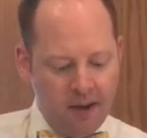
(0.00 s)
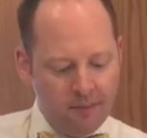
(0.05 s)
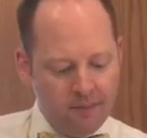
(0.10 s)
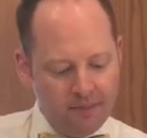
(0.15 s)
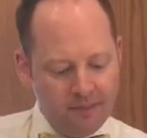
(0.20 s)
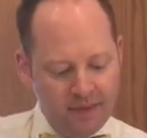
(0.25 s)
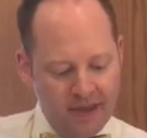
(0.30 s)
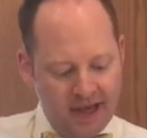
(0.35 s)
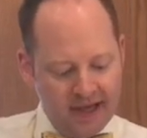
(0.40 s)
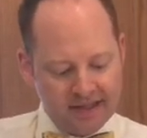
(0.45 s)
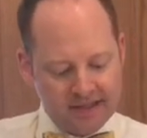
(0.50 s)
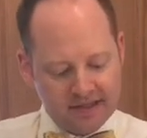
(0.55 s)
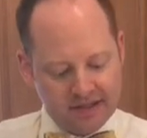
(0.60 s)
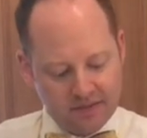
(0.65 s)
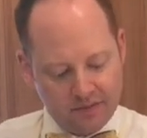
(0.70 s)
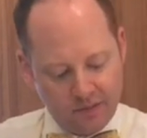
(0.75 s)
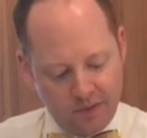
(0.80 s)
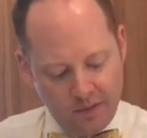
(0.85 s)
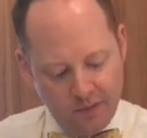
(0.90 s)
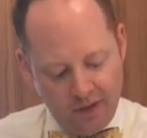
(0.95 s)

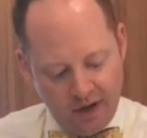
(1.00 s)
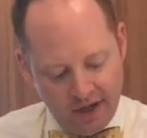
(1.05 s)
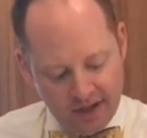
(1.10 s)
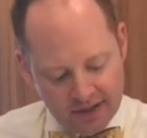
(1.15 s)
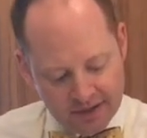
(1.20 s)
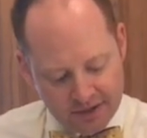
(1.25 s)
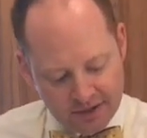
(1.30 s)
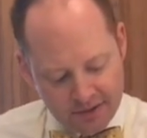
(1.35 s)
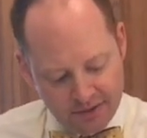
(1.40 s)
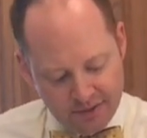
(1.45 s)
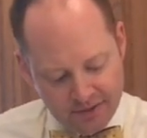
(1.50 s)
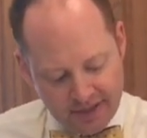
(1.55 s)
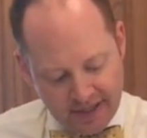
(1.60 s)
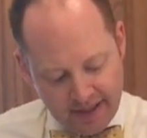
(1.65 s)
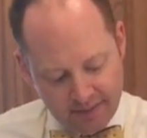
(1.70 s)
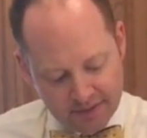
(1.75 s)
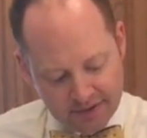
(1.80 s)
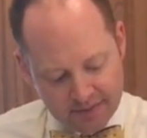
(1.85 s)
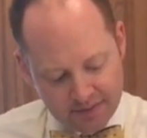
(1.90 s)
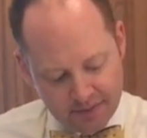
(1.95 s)
Next, we want 2
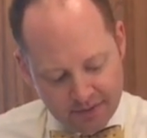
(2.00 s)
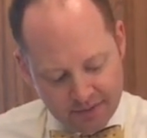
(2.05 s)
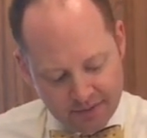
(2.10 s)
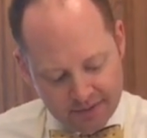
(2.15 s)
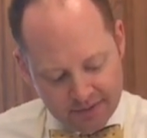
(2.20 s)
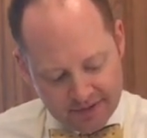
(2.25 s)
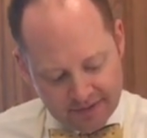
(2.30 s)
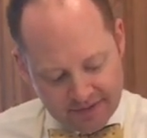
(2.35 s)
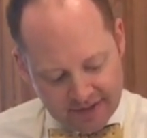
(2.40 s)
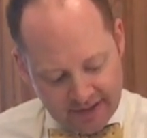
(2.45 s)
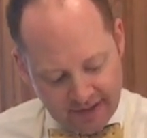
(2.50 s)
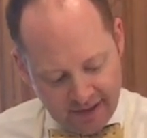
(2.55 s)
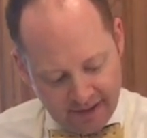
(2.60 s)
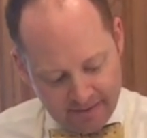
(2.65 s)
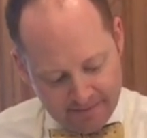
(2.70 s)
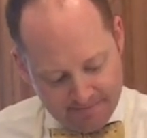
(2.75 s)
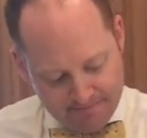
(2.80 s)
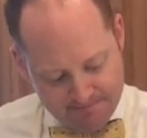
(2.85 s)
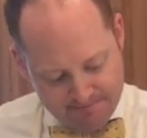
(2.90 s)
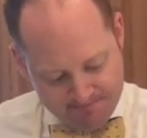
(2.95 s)
tablespoons of salt.